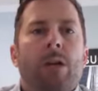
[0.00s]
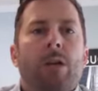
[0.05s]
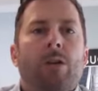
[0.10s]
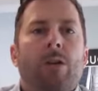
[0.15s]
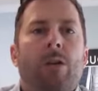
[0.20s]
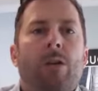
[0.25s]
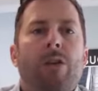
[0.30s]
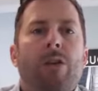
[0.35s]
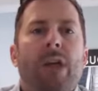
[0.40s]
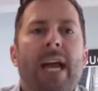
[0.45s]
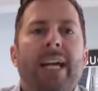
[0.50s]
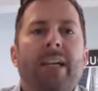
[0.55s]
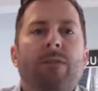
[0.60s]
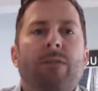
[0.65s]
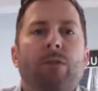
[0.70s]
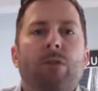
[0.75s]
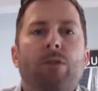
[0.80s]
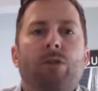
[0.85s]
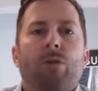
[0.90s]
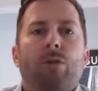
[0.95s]
So thanks
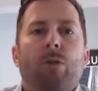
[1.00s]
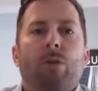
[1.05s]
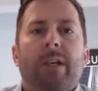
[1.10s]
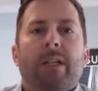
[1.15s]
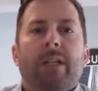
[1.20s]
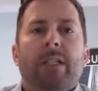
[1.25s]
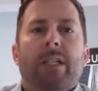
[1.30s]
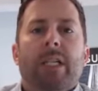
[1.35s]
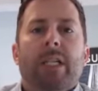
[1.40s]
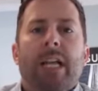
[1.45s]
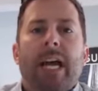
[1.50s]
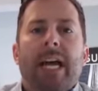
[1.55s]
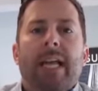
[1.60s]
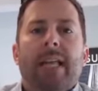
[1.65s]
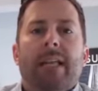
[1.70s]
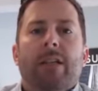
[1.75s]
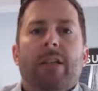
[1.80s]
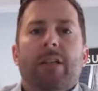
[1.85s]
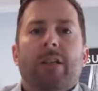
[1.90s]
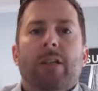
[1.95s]
for joining us today.
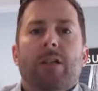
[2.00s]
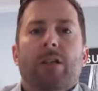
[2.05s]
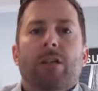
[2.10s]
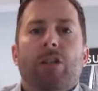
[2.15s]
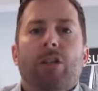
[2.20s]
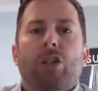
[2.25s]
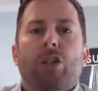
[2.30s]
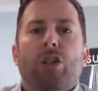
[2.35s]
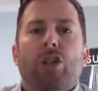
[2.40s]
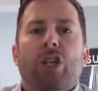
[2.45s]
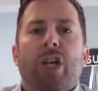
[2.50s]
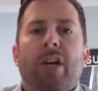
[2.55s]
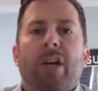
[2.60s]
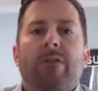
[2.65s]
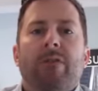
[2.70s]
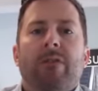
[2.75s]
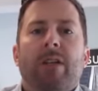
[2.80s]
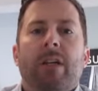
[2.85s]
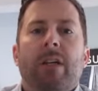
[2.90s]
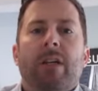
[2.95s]
This is
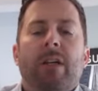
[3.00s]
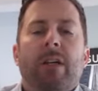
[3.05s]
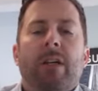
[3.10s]
Shift